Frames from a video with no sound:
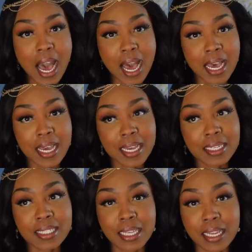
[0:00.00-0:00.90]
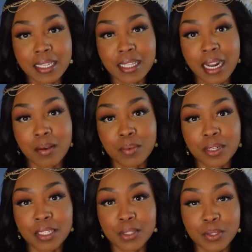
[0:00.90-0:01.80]
I decided that I
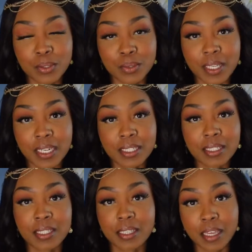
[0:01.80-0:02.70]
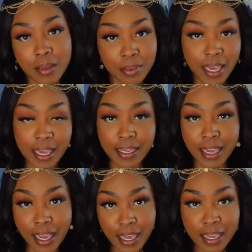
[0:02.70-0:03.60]
wanted to get into the cupcake
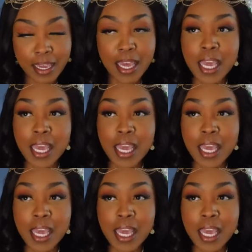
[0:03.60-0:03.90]
gang.